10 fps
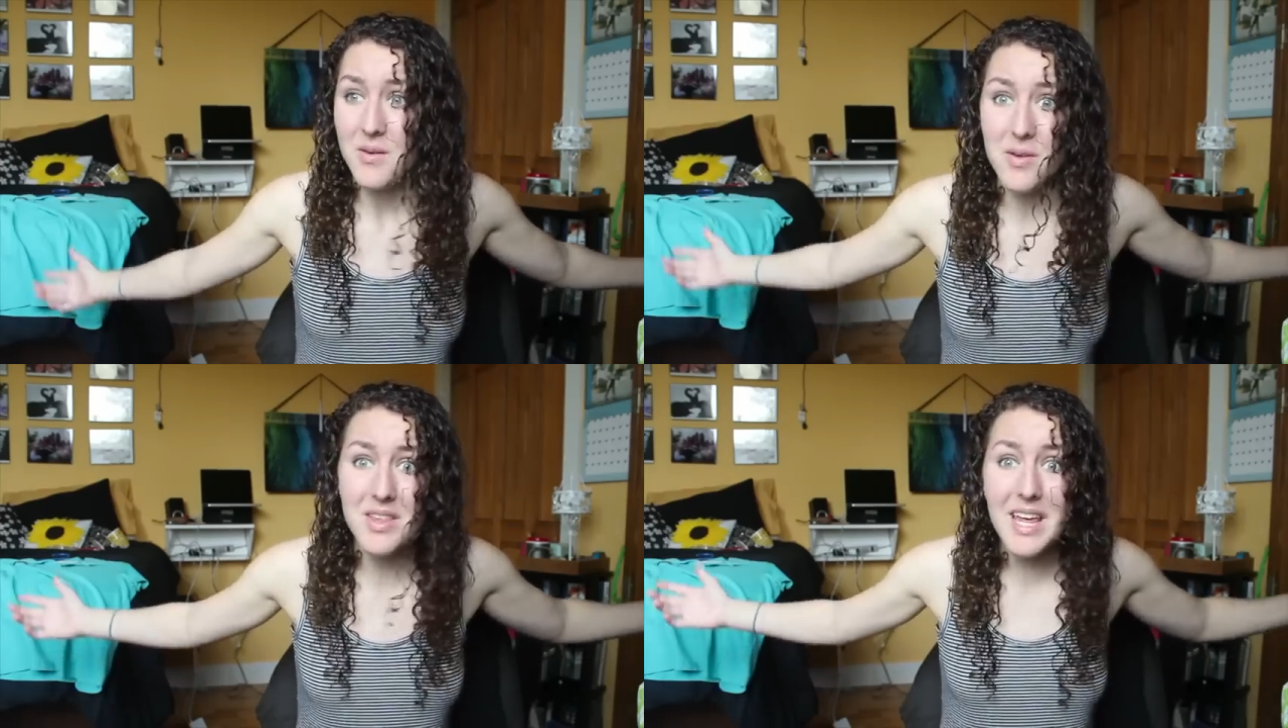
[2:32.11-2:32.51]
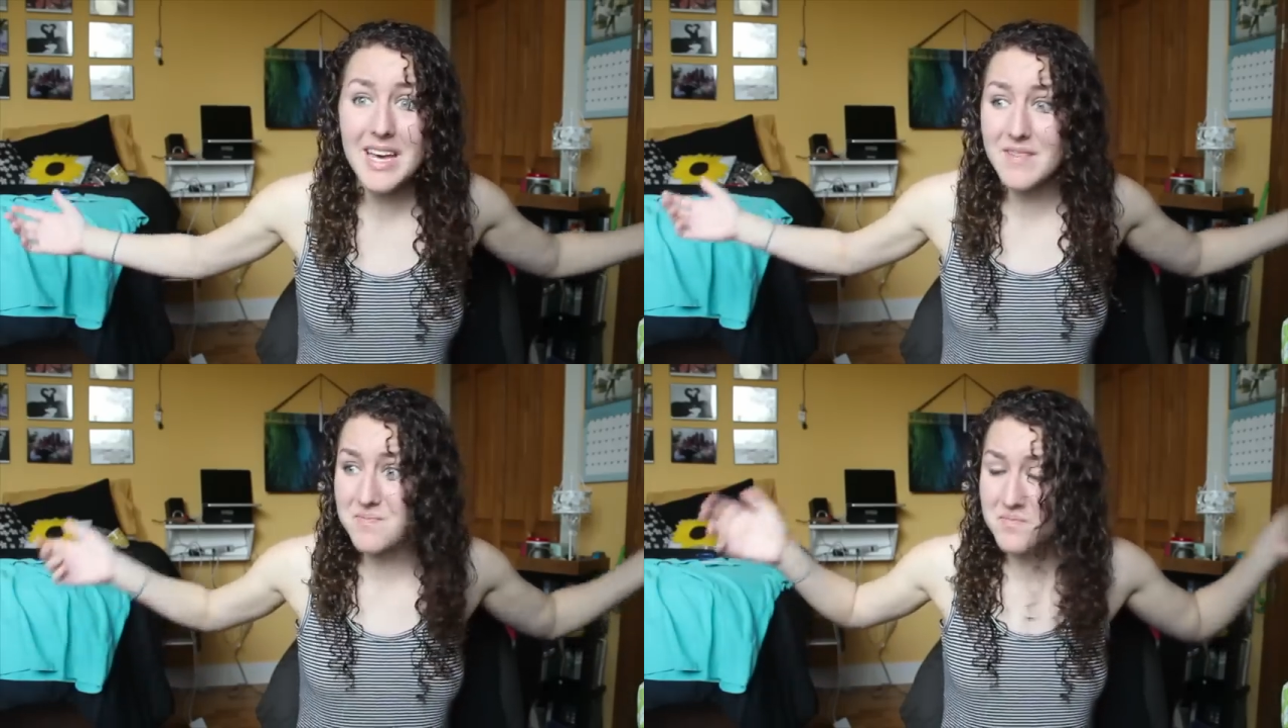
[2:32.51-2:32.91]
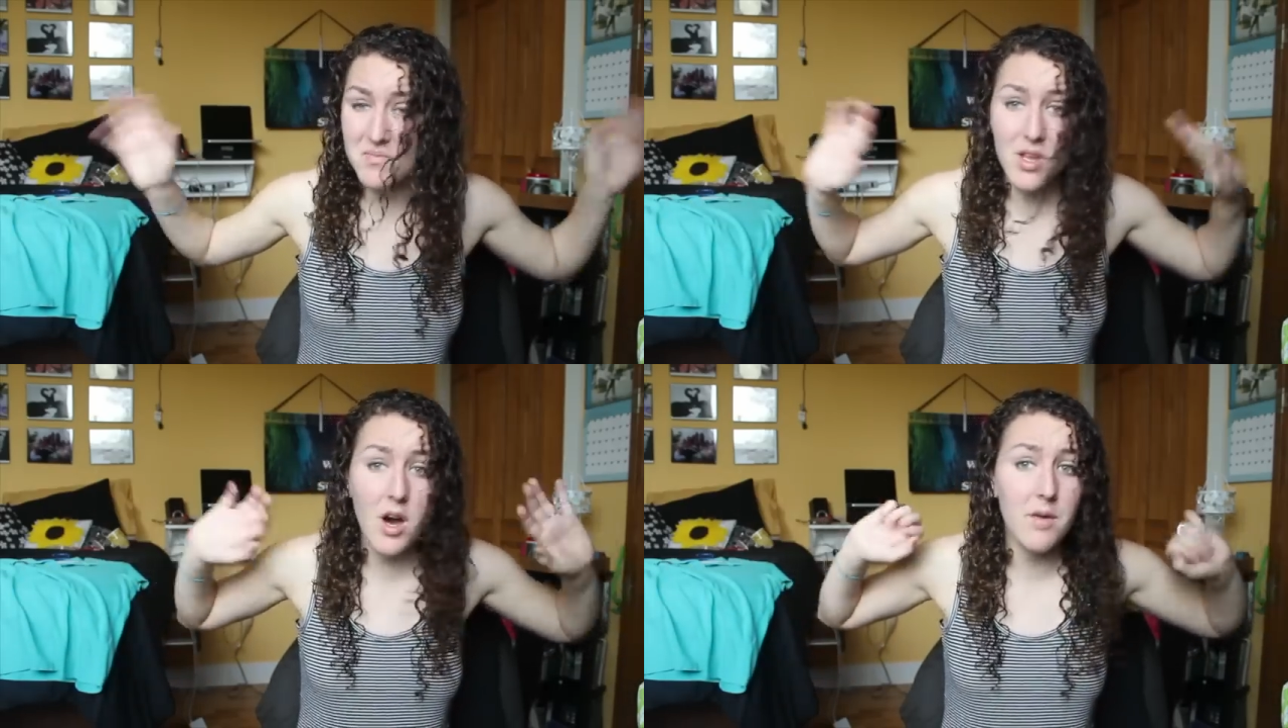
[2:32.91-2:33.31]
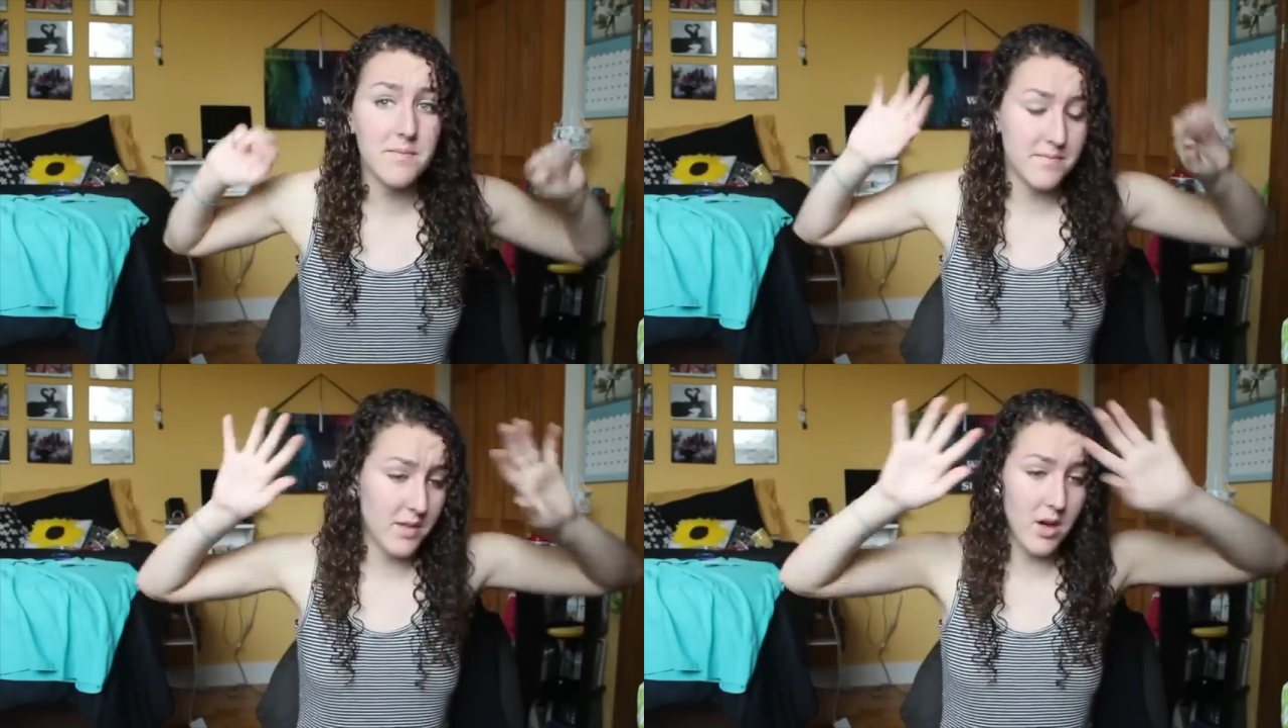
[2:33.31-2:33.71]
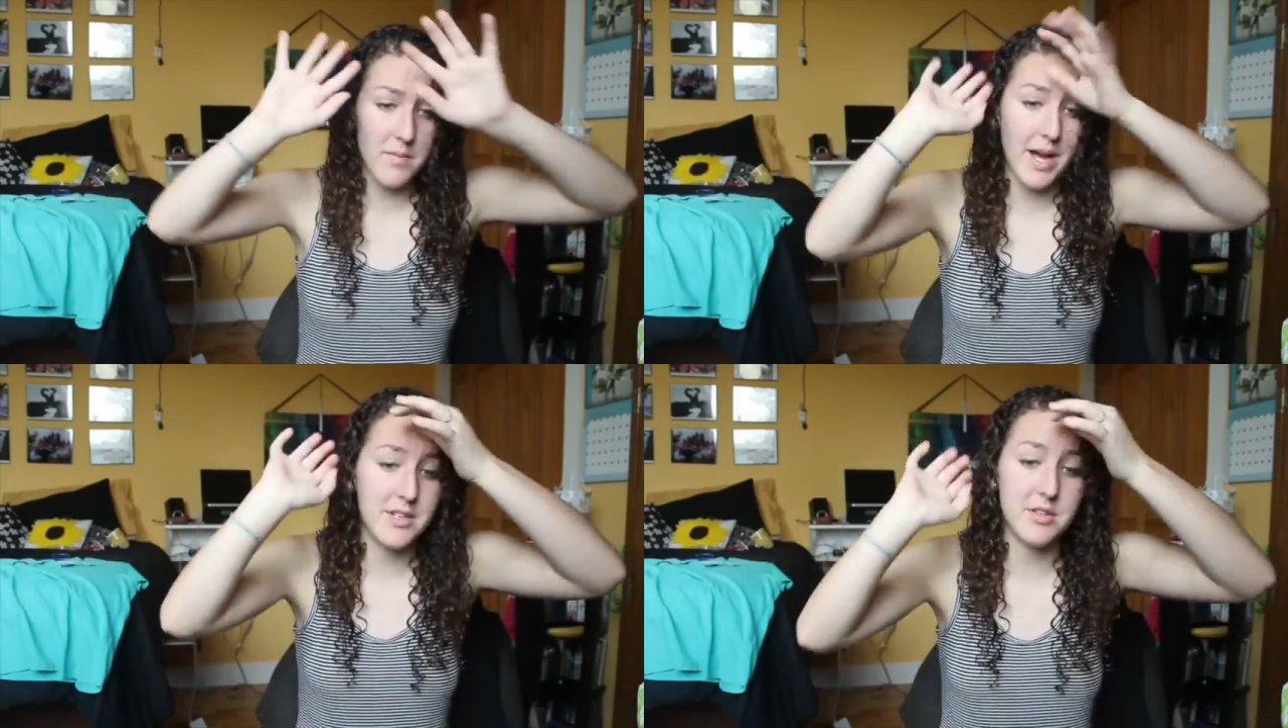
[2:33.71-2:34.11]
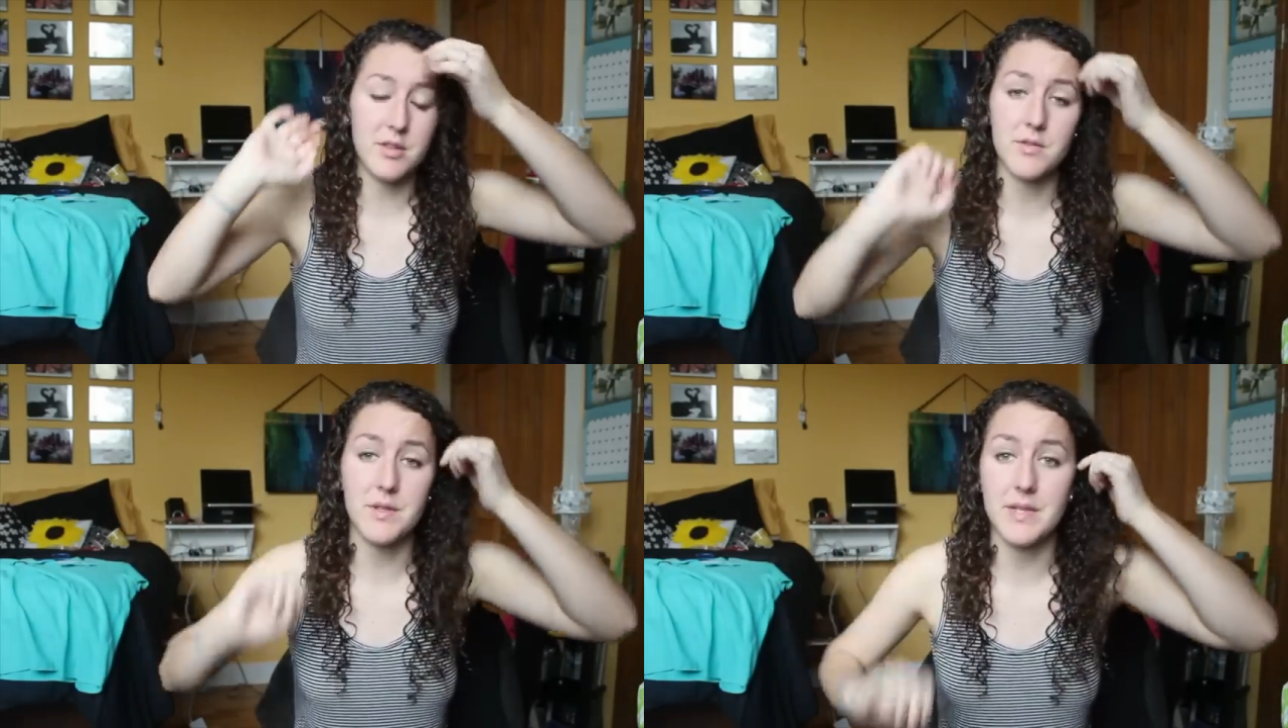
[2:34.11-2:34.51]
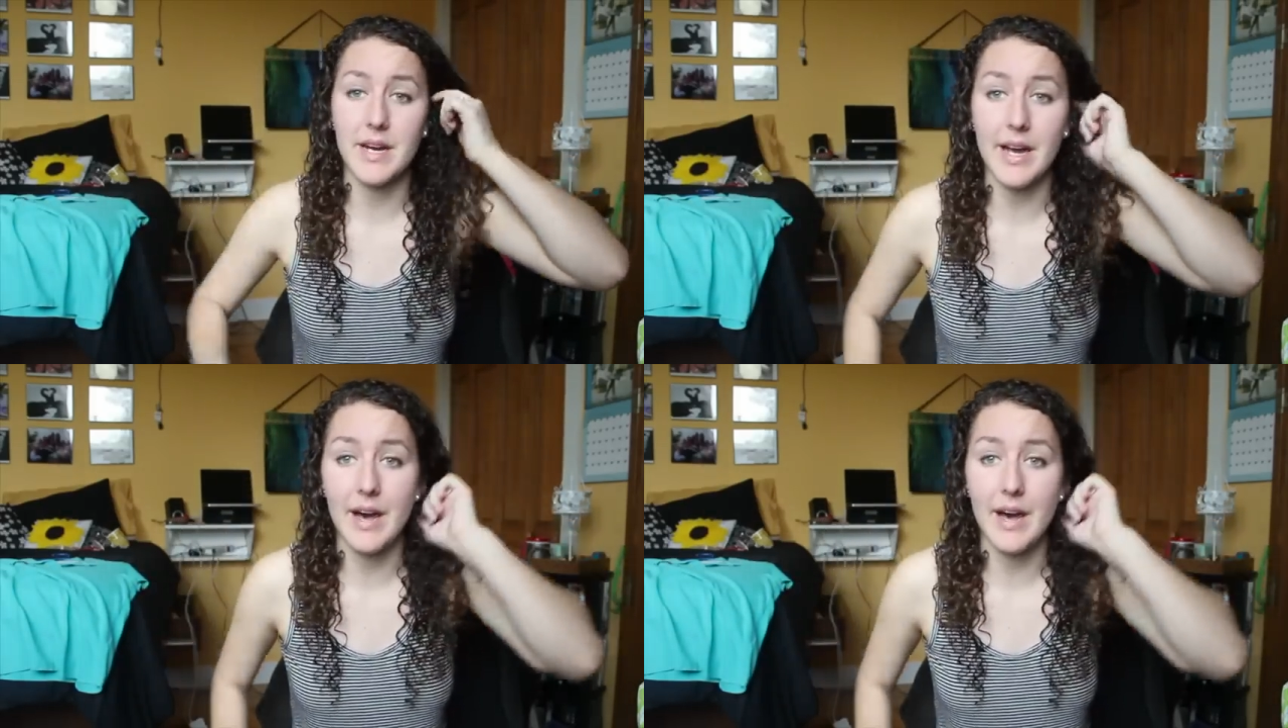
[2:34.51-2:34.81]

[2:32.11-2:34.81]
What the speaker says: Was like, no, I just don't do scary